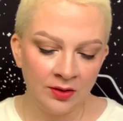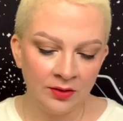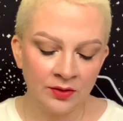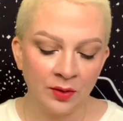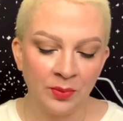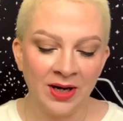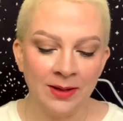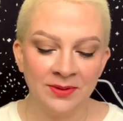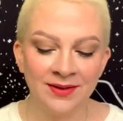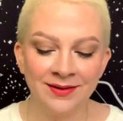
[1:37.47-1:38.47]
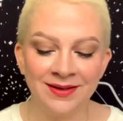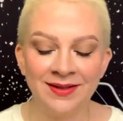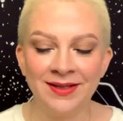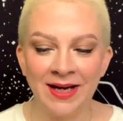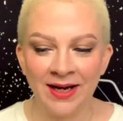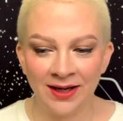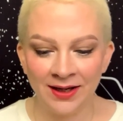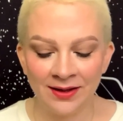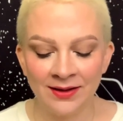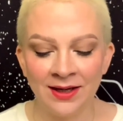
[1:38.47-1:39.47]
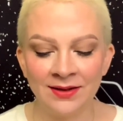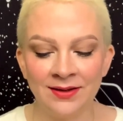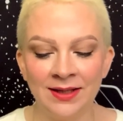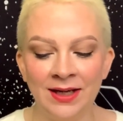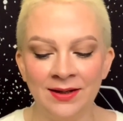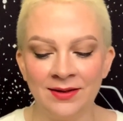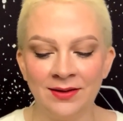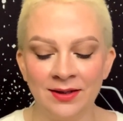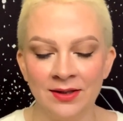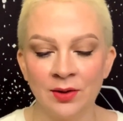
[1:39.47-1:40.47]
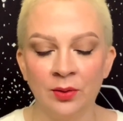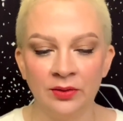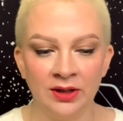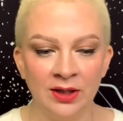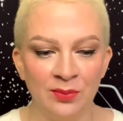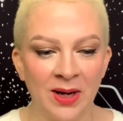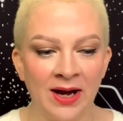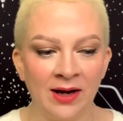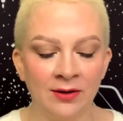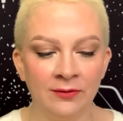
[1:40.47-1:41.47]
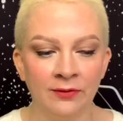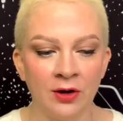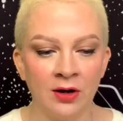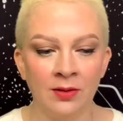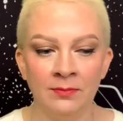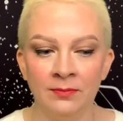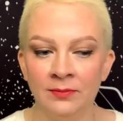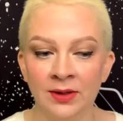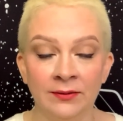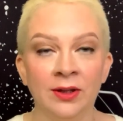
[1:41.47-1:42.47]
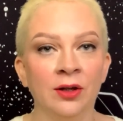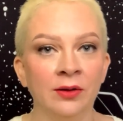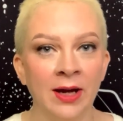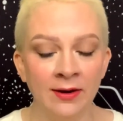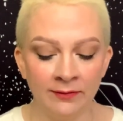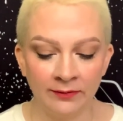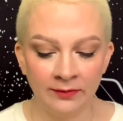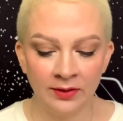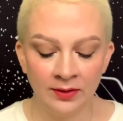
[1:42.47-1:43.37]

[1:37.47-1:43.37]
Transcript: So perhaps staying in that state is holding you back from living your life.